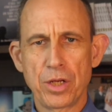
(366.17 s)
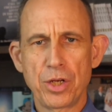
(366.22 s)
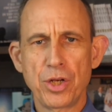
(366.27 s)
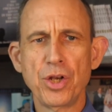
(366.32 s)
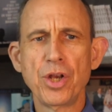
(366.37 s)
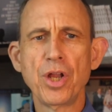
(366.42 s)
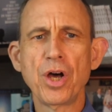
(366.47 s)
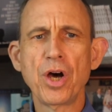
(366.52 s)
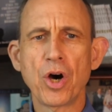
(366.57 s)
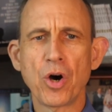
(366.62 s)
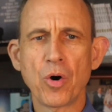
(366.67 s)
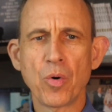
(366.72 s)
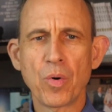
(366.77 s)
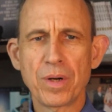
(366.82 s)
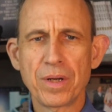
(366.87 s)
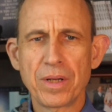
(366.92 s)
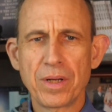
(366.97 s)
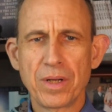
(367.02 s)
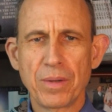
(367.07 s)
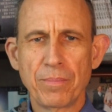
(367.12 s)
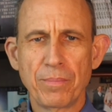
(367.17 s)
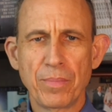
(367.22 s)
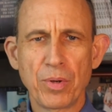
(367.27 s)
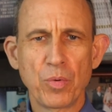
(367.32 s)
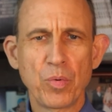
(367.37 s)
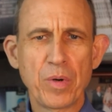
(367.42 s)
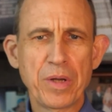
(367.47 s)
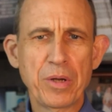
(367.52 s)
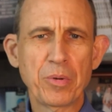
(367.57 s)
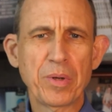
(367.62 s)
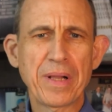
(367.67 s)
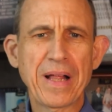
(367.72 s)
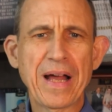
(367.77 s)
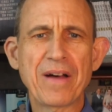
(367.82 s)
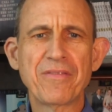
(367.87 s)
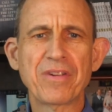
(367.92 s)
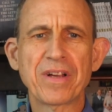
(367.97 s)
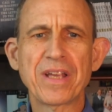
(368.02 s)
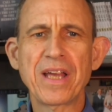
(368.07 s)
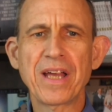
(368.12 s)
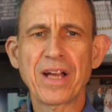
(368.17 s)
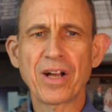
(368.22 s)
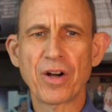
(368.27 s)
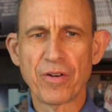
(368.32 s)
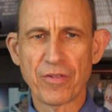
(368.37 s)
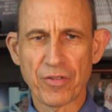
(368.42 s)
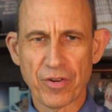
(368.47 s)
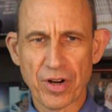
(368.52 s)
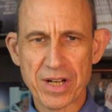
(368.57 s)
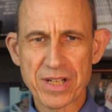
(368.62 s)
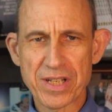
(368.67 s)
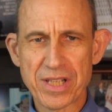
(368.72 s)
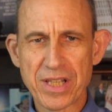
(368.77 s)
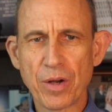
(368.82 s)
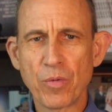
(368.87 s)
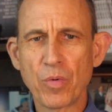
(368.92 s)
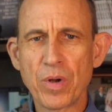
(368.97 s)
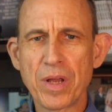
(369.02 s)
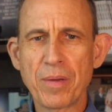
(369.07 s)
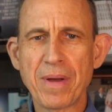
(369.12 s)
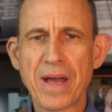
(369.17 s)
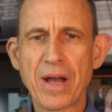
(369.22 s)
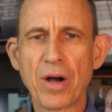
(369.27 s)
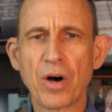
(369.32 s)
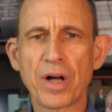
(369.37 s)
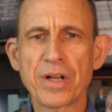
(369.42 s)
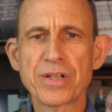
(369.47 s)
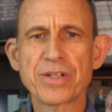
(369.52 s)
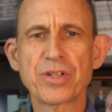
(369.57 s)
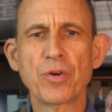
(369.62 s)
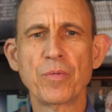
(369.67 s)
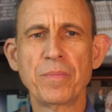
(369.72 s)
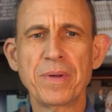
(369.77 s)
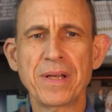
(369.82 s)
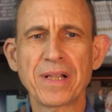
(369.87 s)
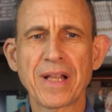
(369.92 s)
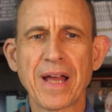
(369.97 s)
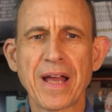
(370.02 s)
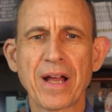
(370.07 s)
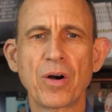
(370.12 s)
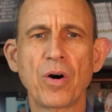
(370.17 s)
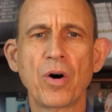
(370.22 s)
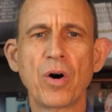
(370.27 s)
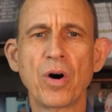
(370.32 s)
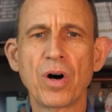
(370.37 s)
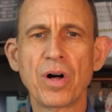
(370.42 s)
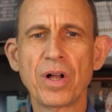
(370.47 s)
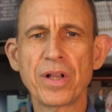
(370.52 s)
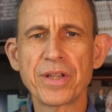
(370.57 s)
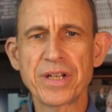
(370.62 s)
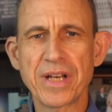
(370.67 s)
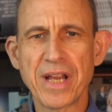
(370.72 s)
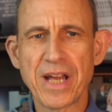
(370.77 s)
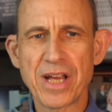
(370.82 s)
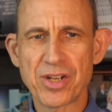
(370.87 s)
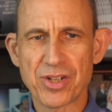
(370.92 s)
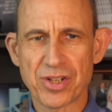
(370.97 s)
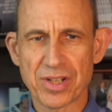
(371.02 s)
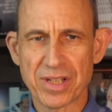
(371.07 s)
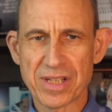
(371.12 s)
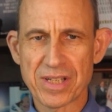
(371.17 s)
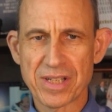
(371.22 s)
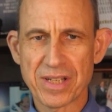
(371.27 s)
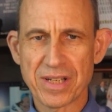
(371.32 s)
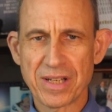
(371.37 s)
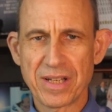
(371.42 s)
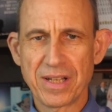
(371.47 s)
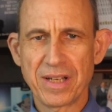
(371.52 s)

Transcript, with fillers: No, but we will have a king over us that we may also be like all the nations,